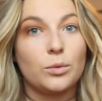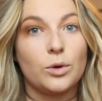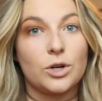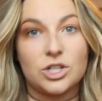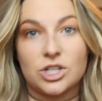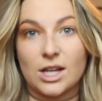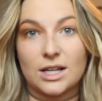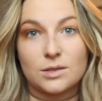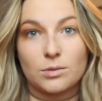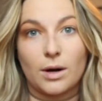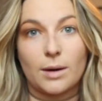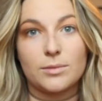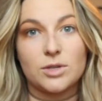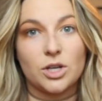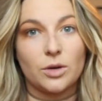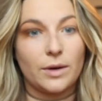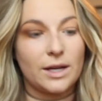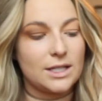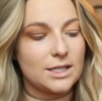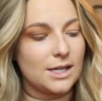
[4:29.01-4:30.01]
which that's what I'm
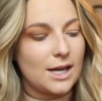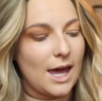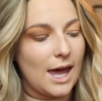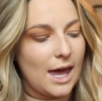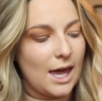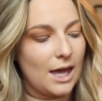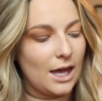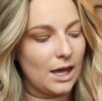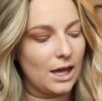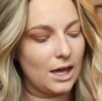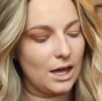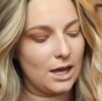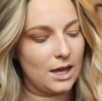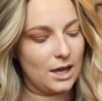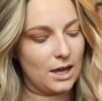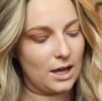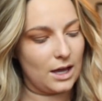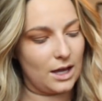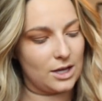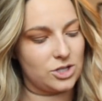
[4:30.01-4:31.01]
doing today.
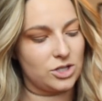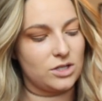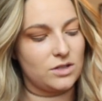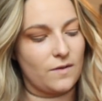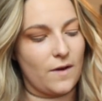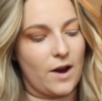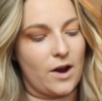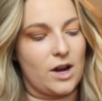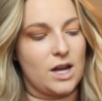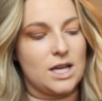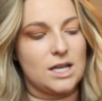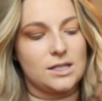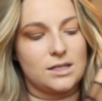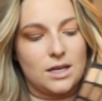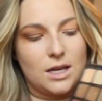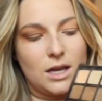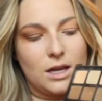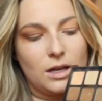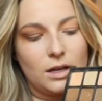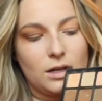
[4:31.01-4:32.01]
It's just a very
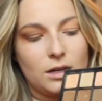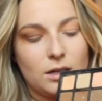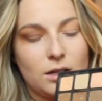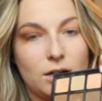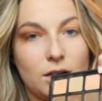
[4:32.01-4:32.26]
easy